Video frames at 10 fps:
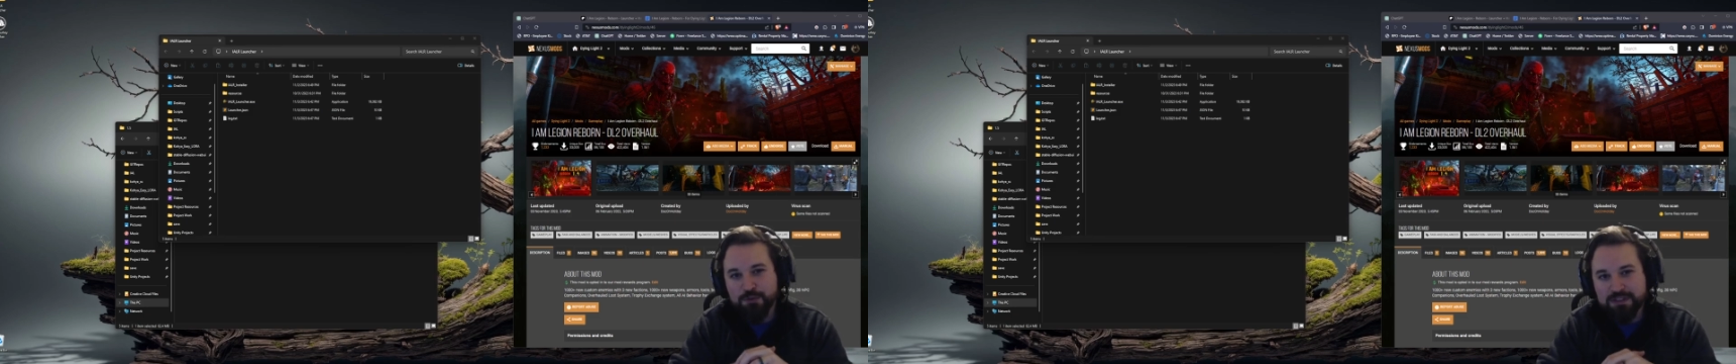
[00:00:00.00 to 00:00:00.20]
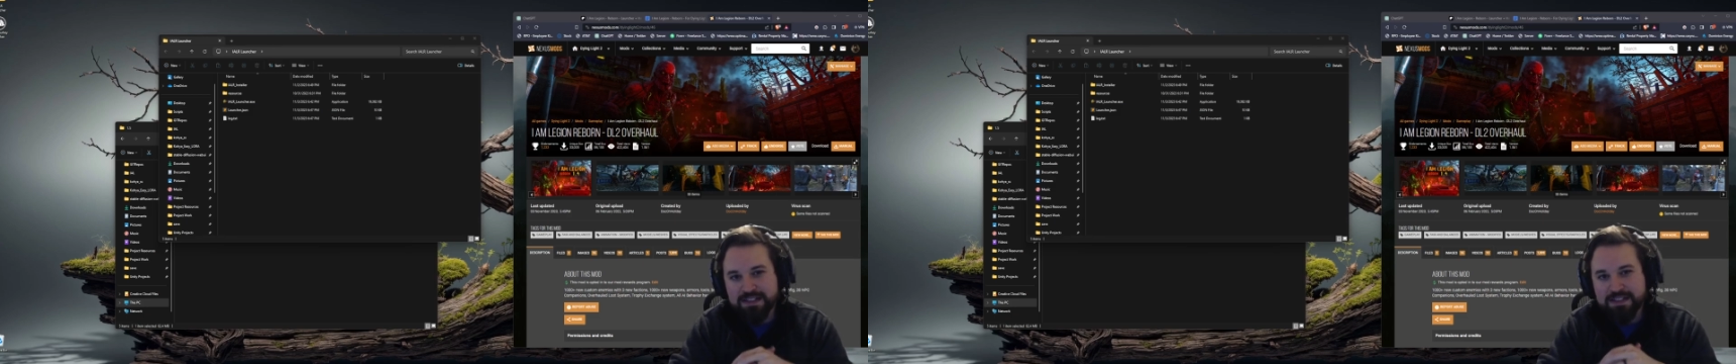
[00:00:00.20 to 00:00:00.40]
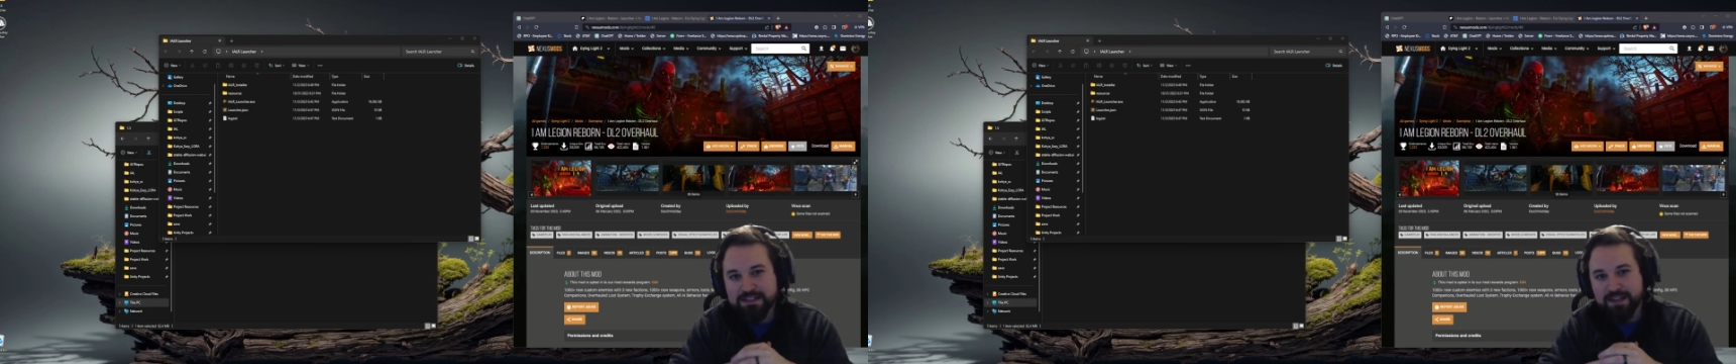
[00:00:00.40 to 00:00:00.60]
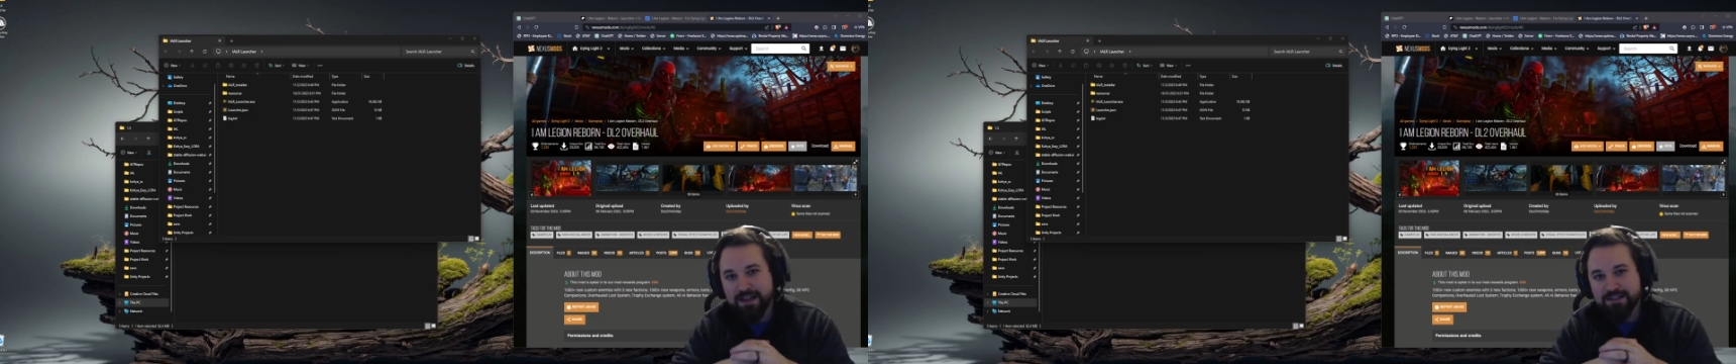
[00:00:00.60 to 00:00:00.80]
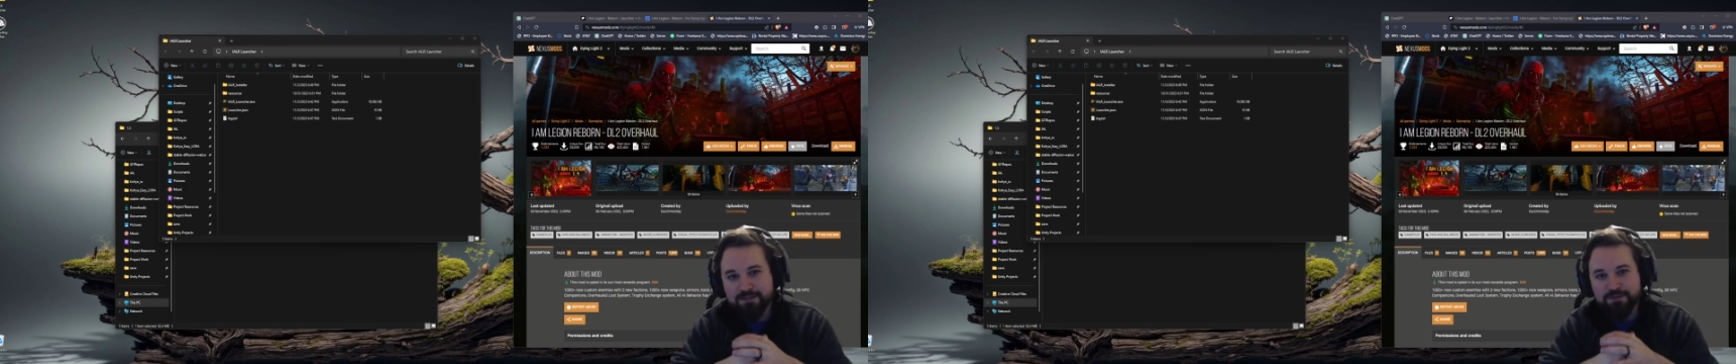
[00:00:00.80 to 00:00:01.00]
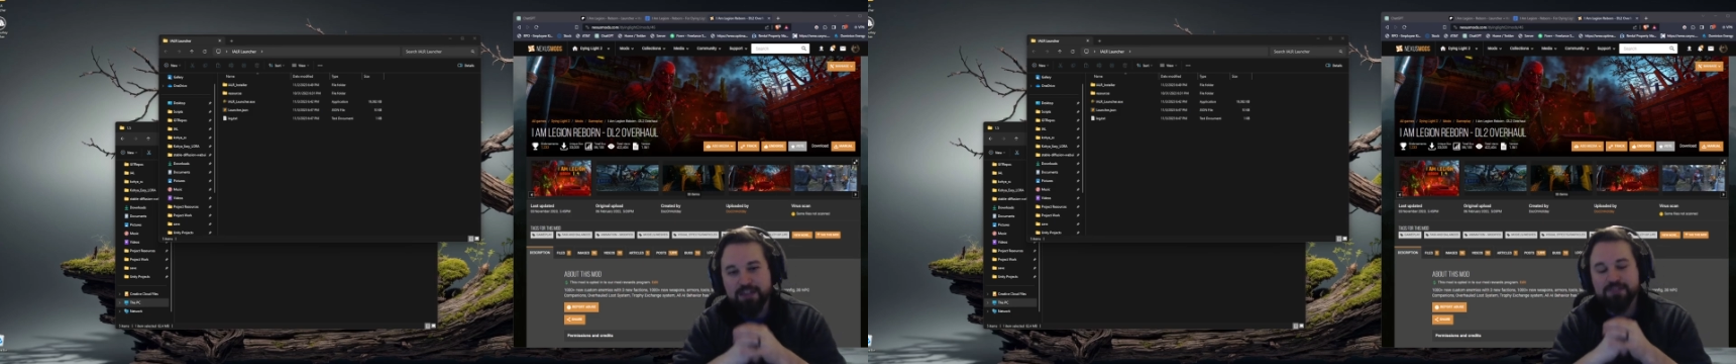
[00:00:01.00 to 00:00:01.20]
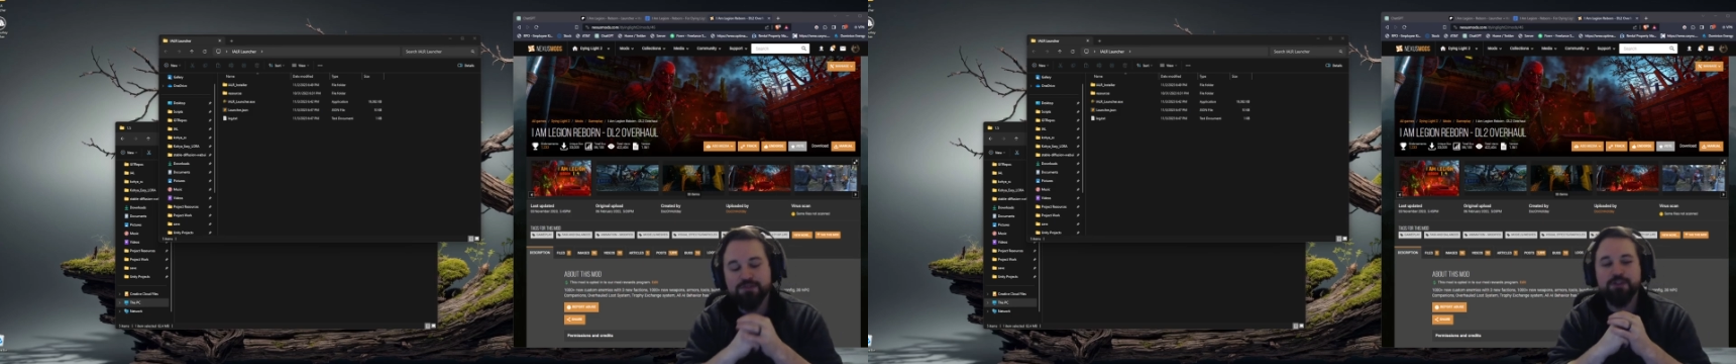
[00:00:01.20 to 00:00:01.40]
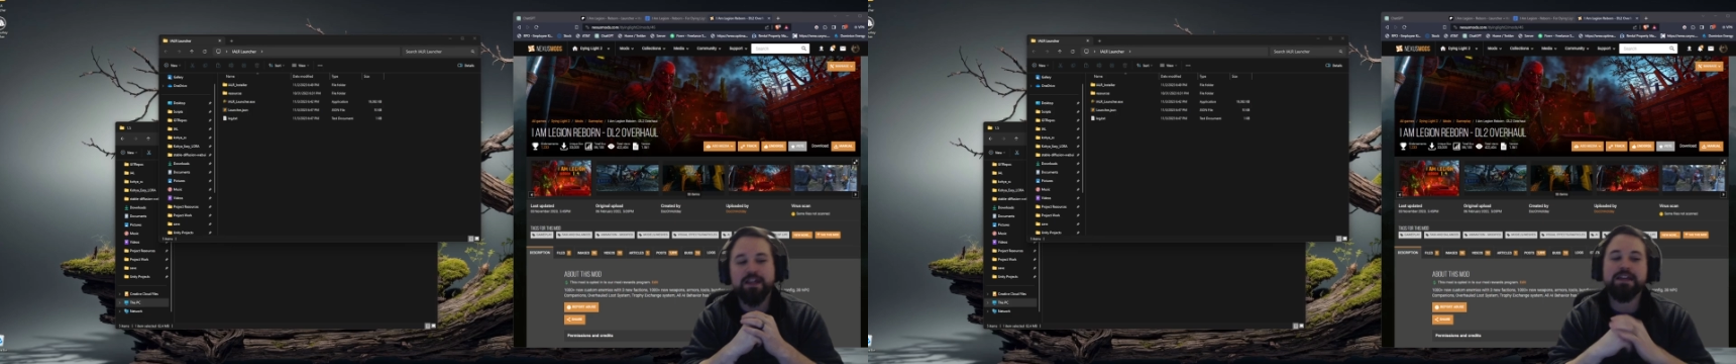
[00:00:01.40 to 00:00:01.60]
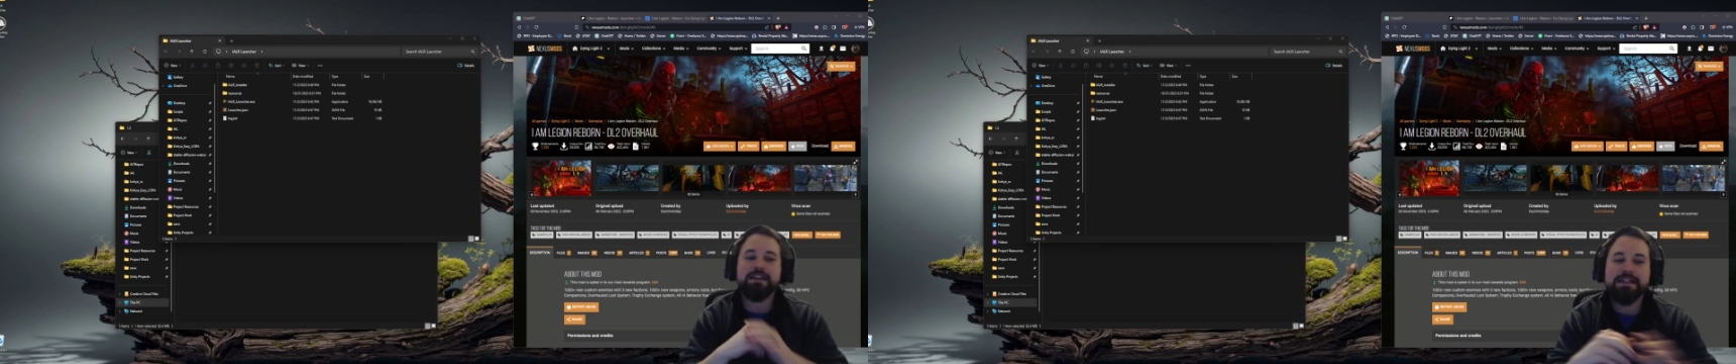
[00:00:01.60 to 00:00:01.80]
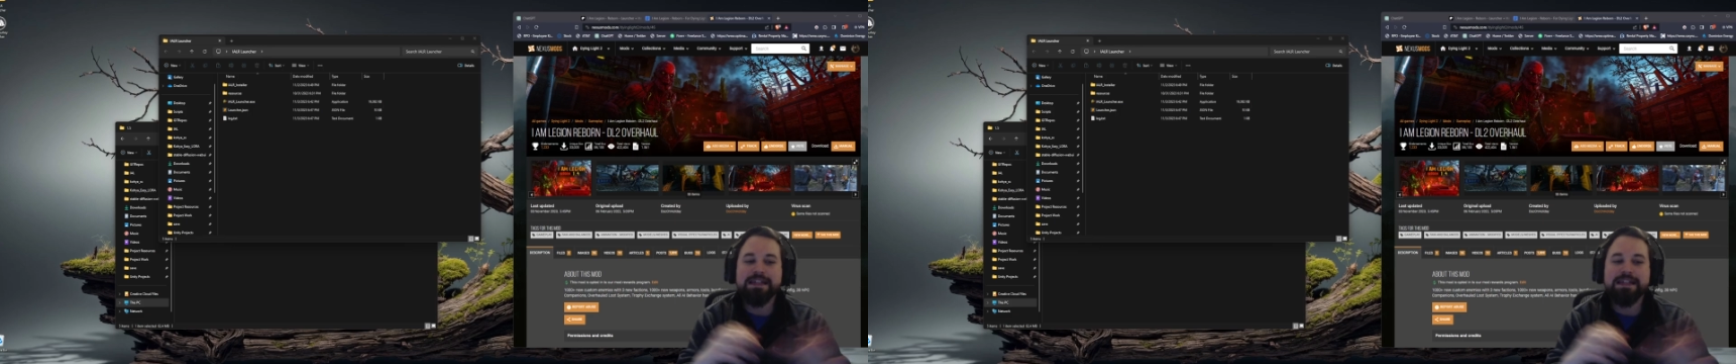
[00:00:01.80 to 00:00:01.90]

released as of yesterday.